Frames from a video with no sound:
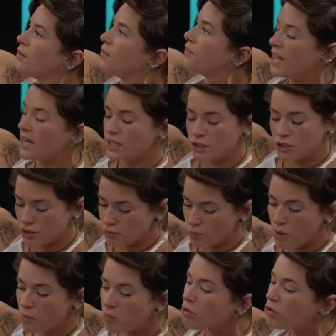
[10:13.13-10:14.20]
That is just
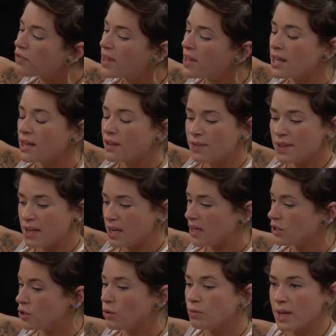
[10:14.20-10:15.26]
one more thing that I
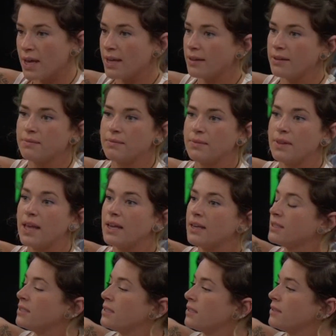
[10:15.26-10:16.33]
don't like. That
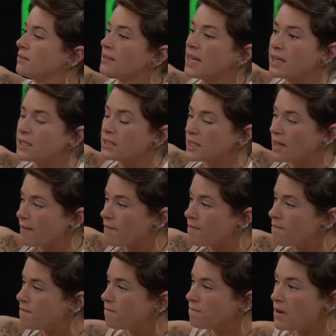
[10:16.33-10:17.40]
is a
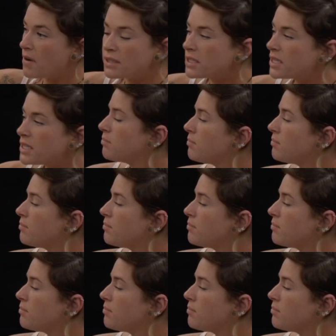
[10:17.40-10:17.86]
fucked up,